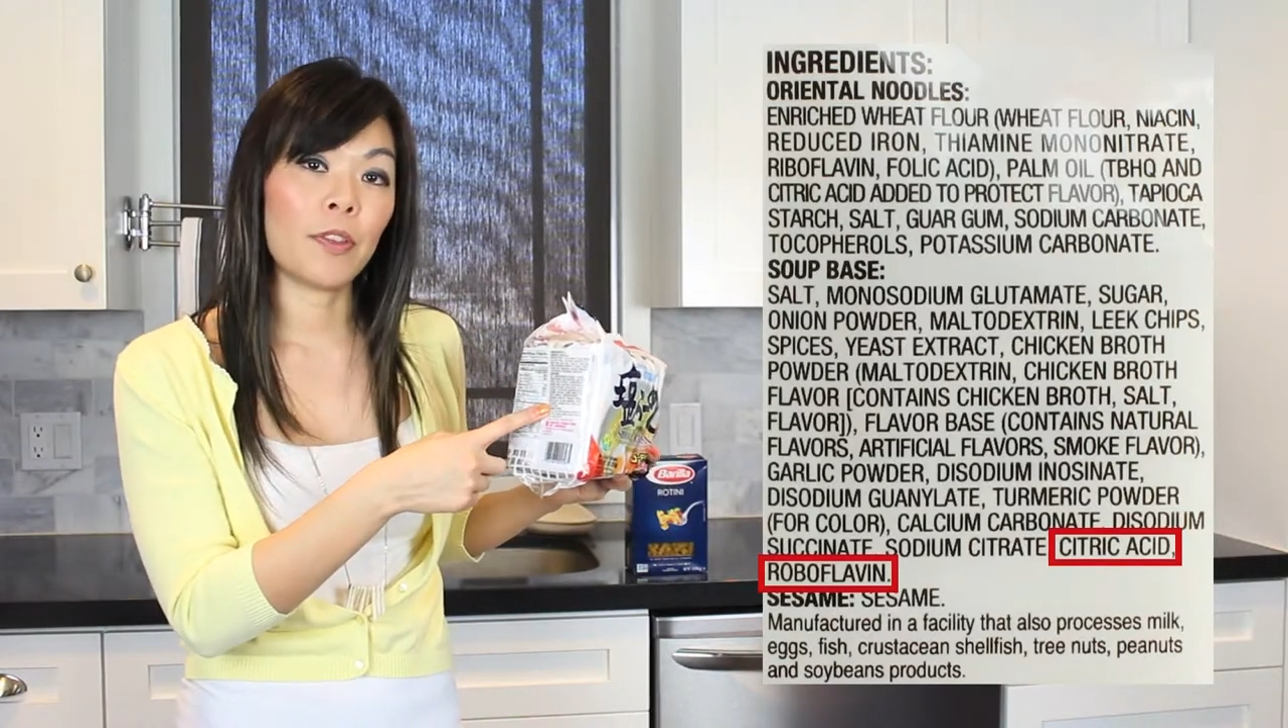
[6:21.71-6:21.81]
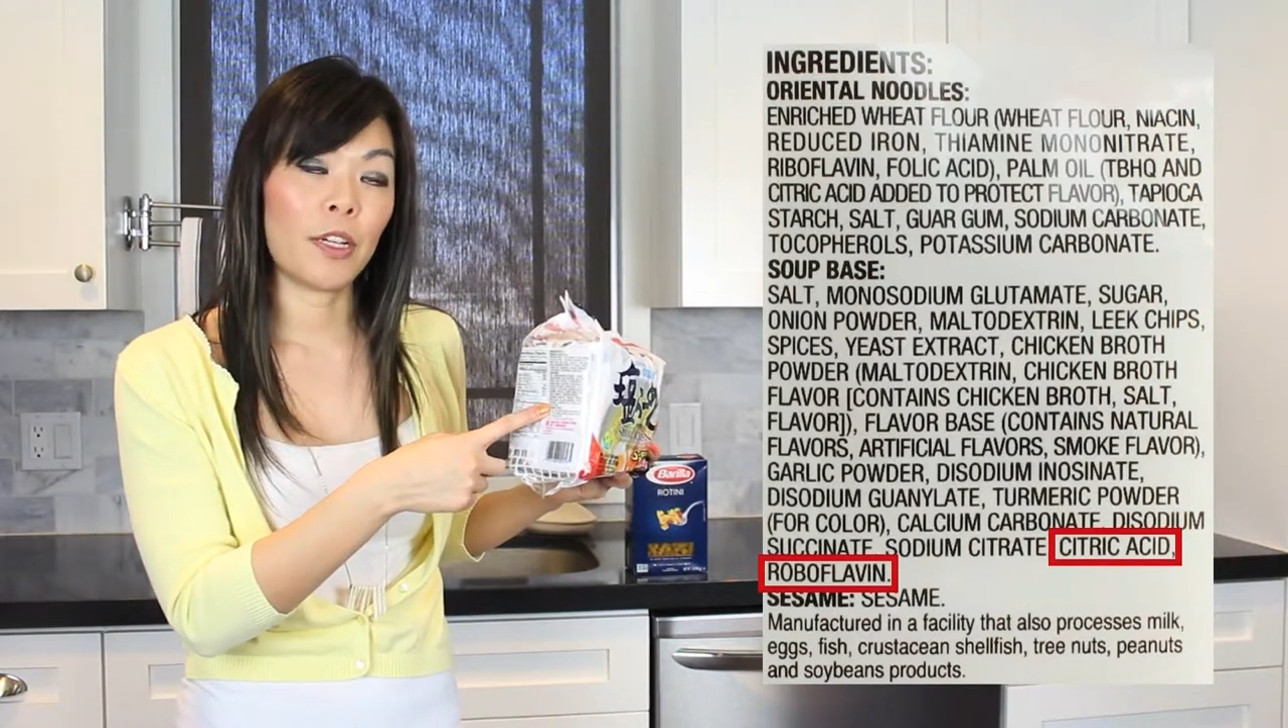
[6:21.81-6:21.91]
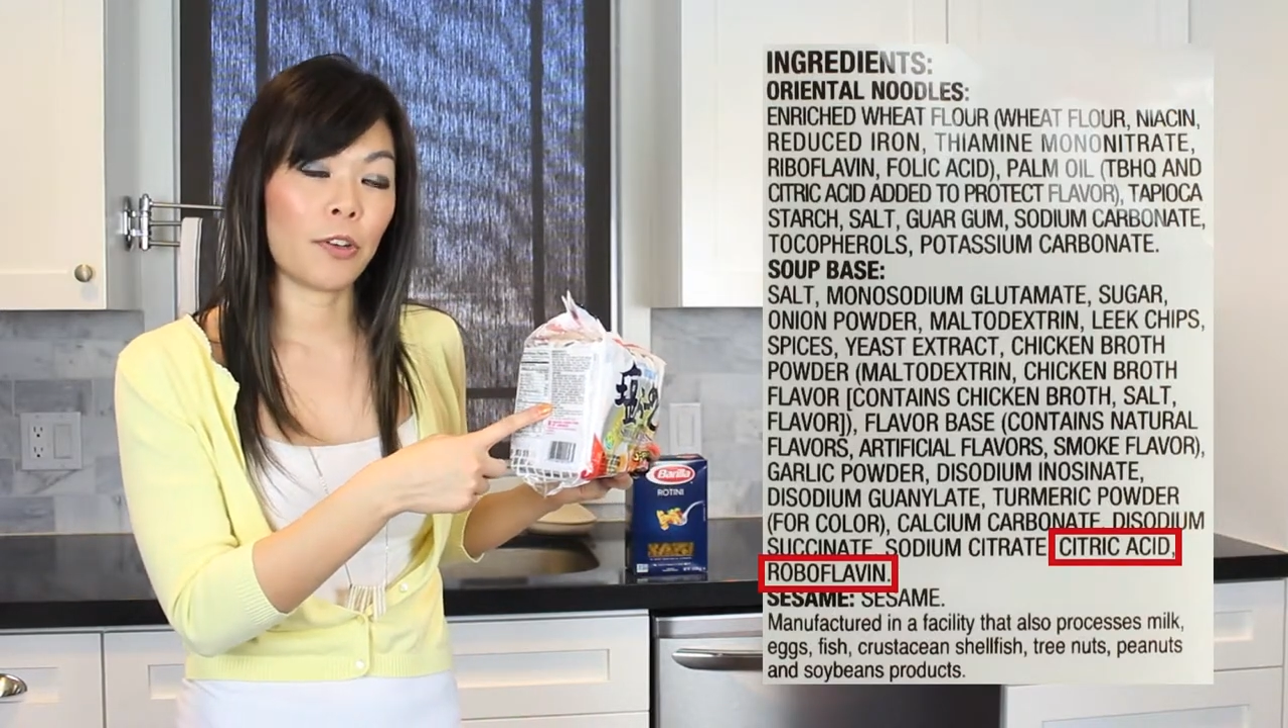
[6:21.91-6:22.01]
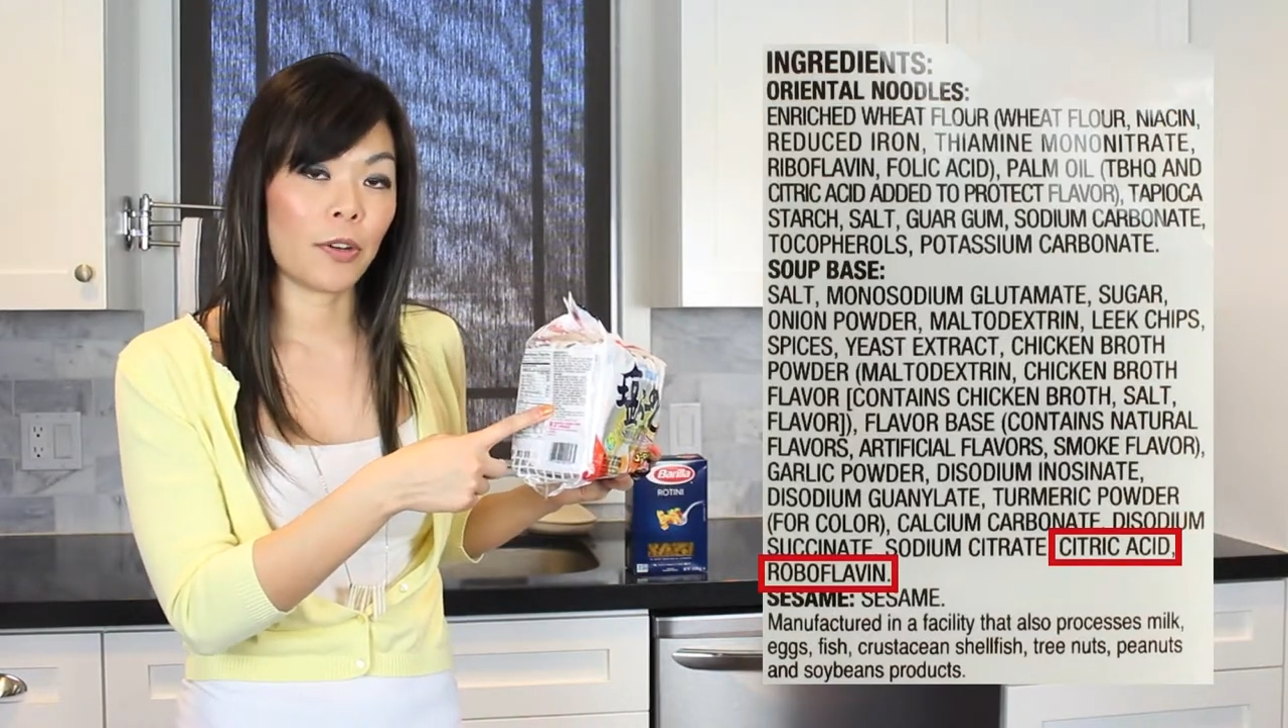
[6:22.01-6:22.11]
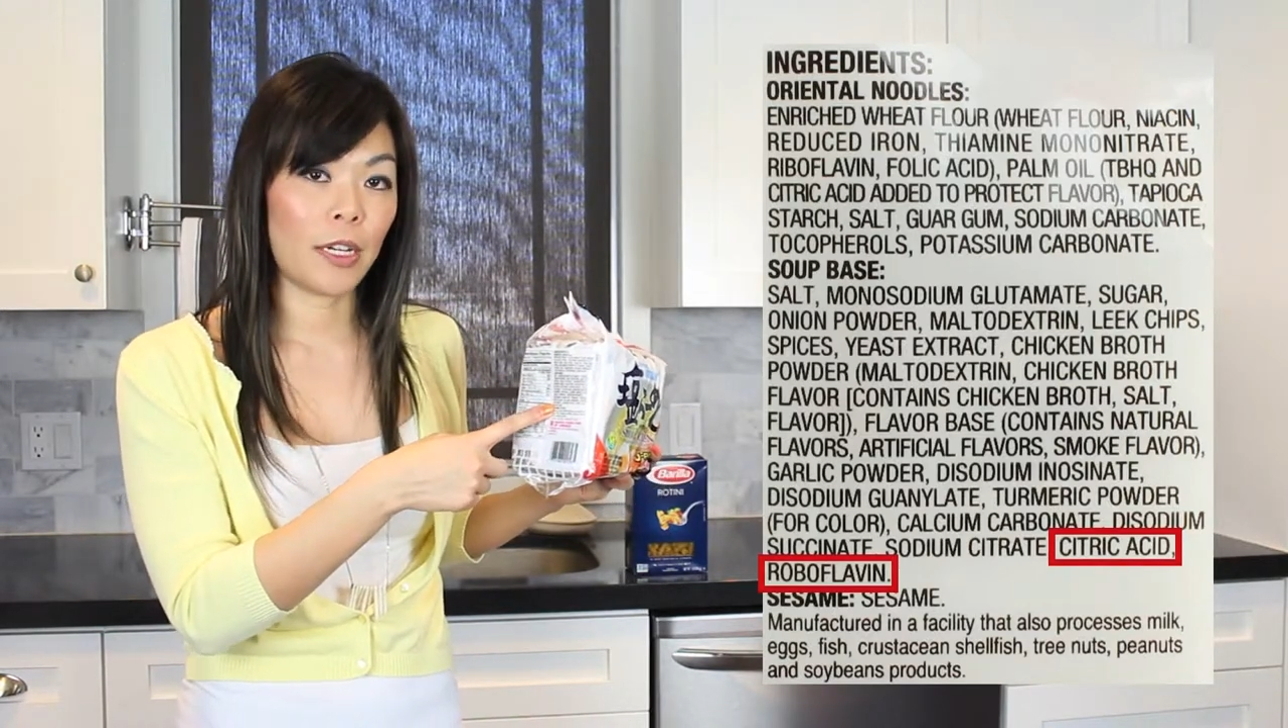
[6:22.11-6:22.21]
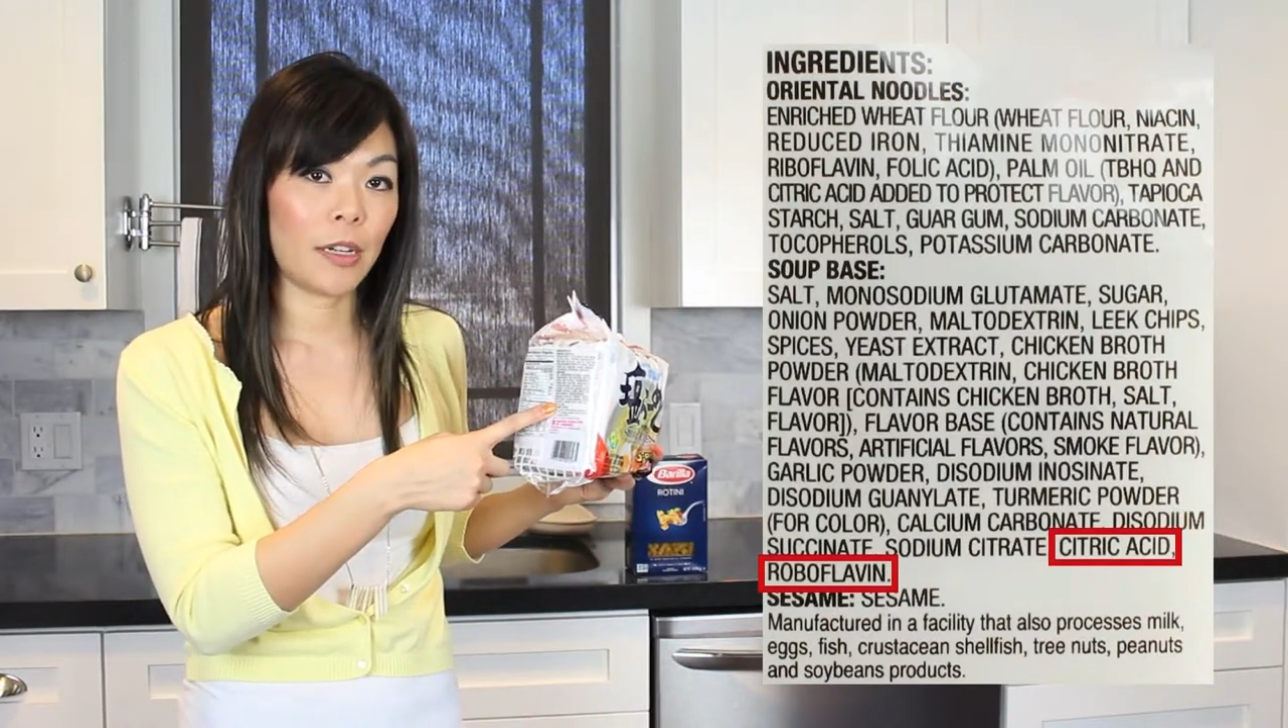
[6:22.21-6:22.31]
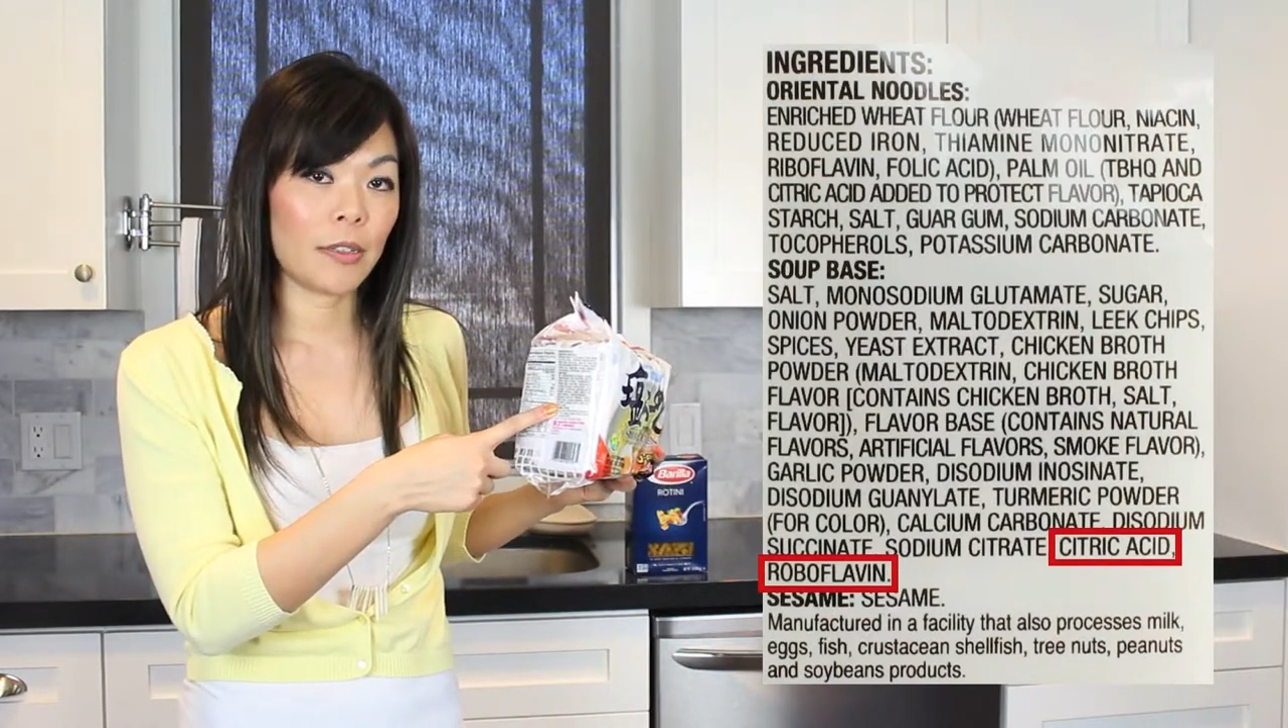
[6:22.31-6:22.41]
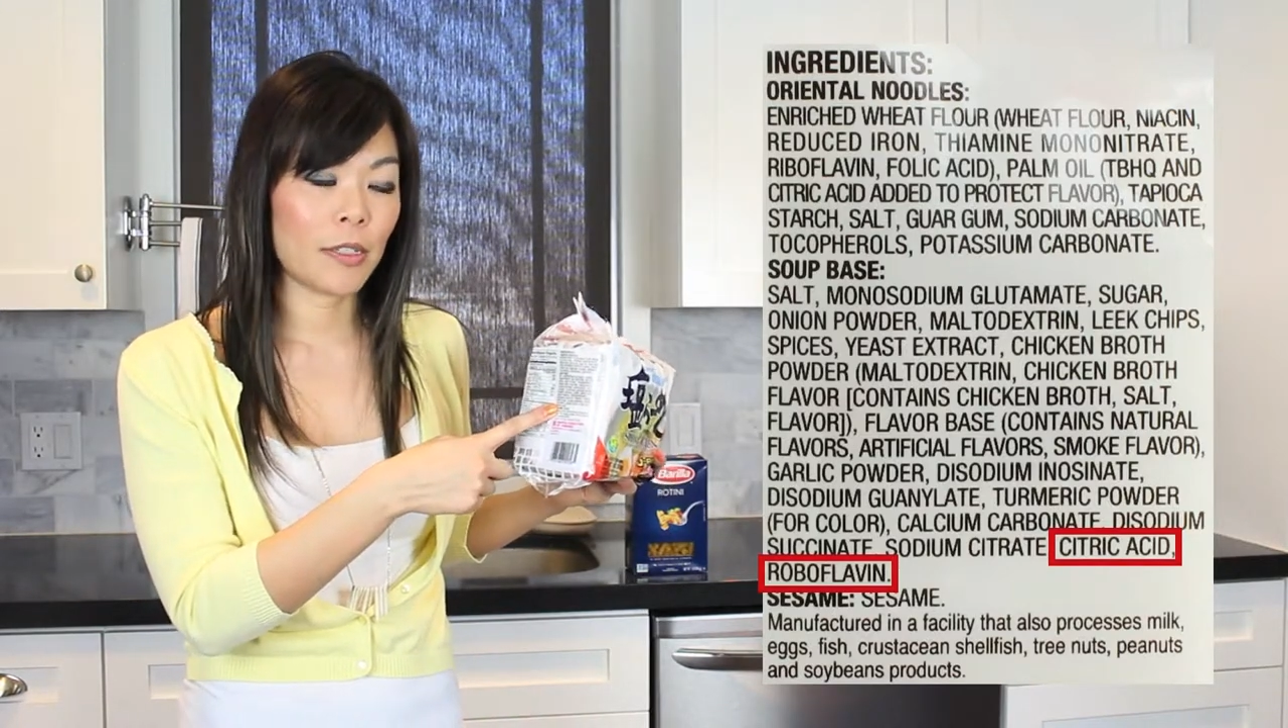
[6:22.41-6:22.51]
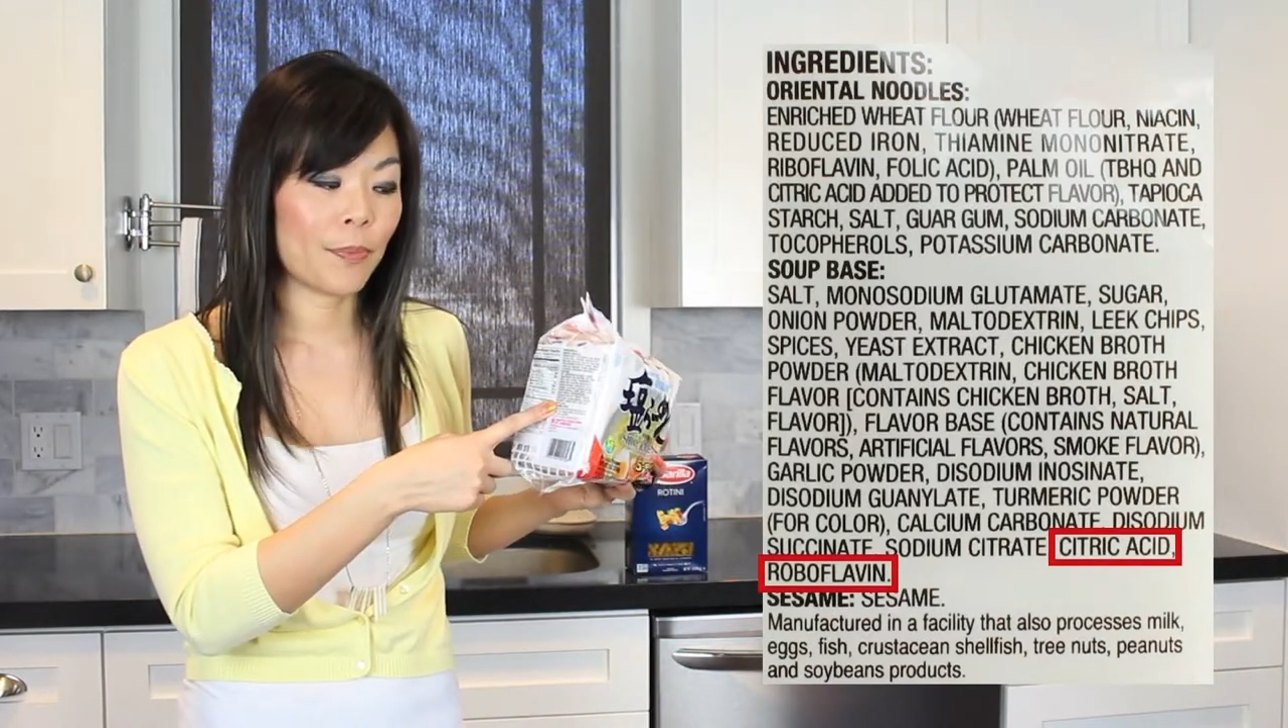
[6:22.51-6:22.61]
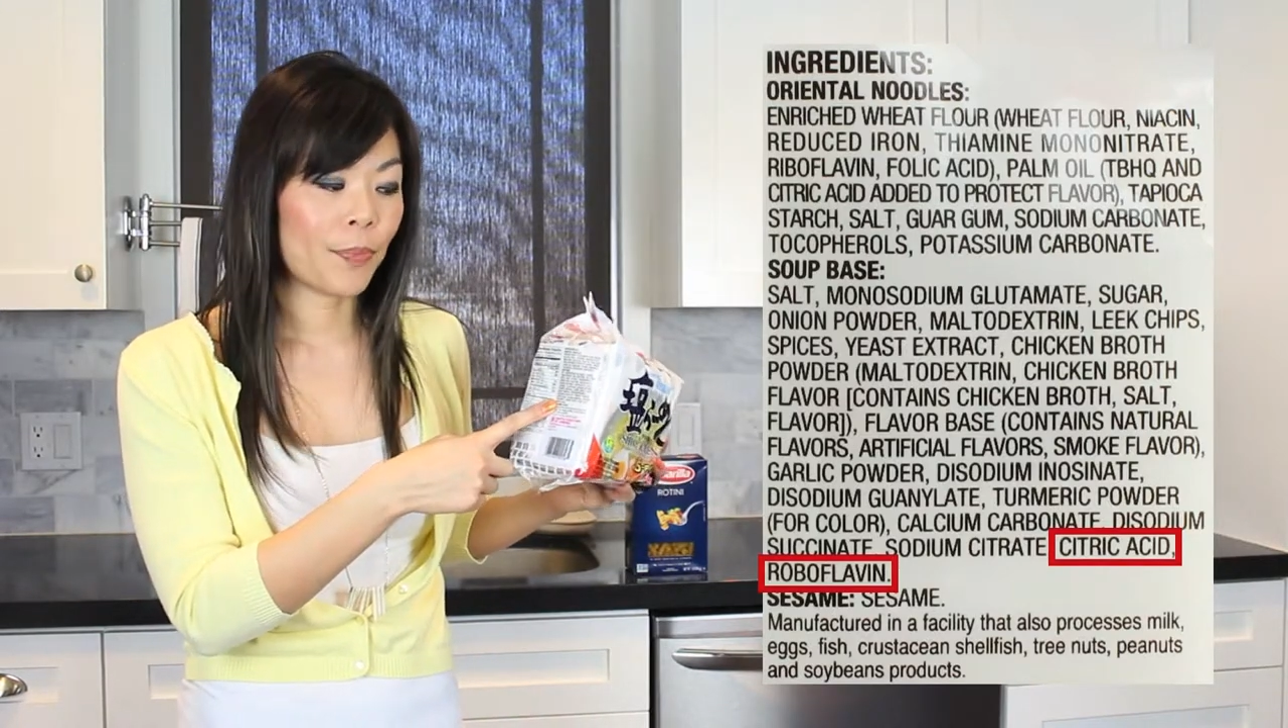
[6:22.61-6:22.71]
of the
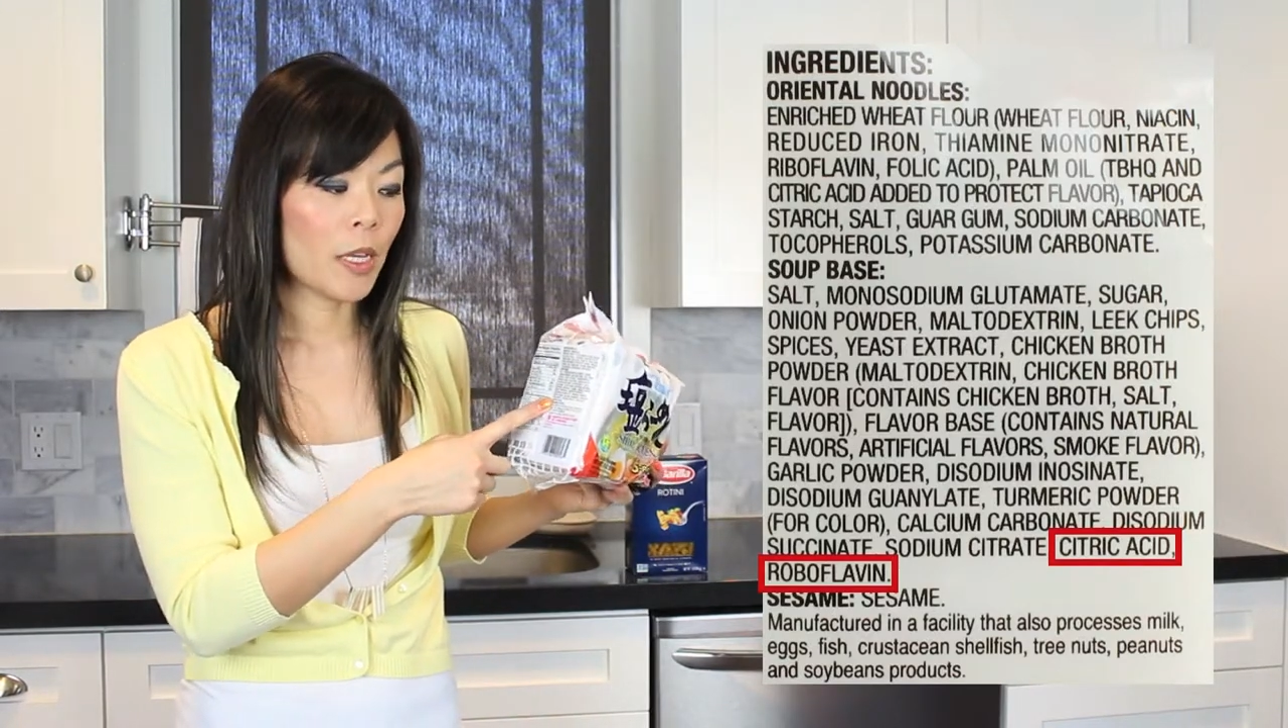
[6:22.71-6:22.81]
ingredients.